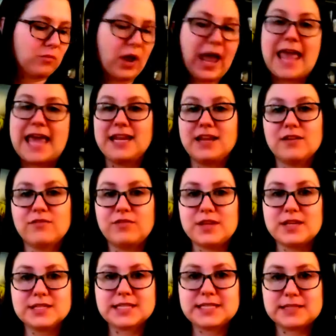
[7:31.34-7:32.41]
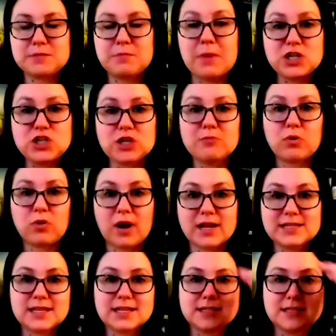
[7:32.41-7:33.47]
any of these smudging
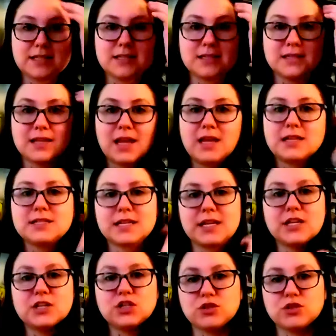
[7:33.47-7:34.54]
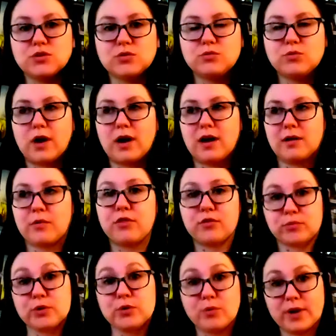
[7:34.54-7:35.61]
processes to get you
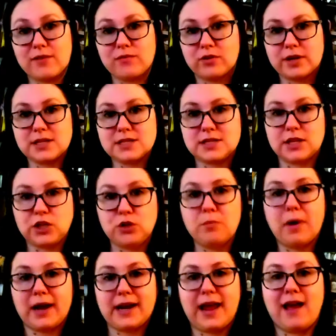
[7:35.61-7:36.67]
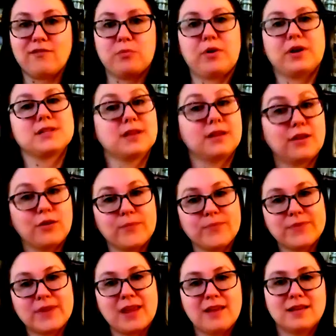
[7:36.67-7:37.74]
through whatever it is that you might have oppressing you.
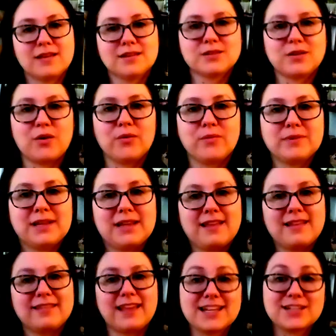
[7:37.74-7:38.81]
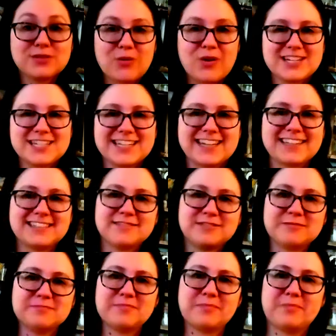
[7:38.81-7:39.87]
So thanks for watching.
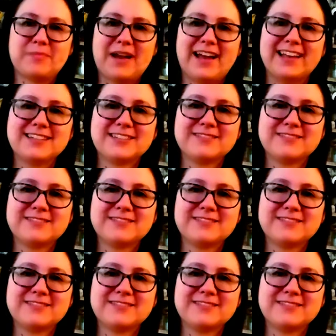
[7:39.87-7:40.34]
Bye.